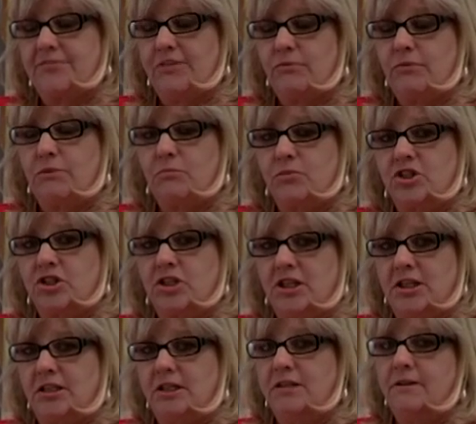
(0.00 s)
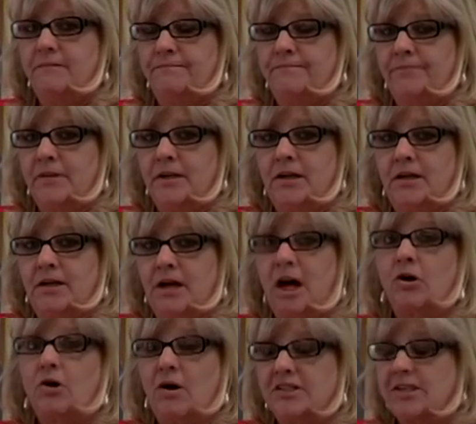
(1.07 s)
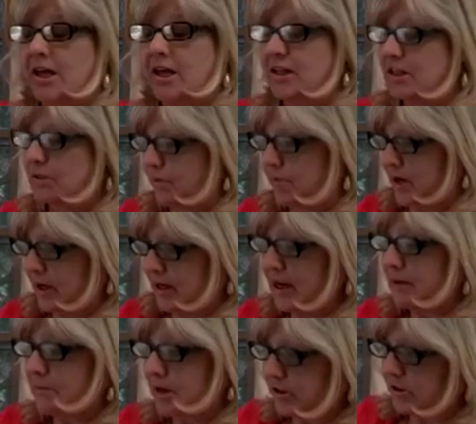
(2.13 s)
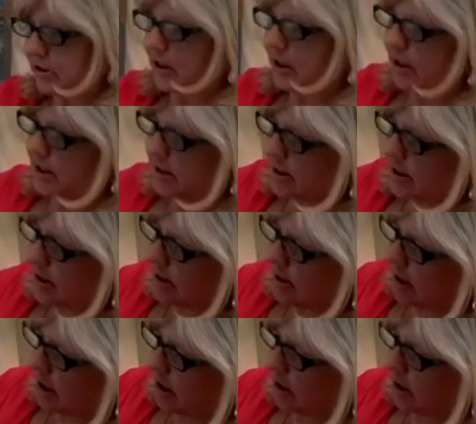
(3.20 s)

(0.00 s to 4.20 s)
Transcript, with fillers: if I want more sheen, I'll go outside and spray it. And I may do that because this is looking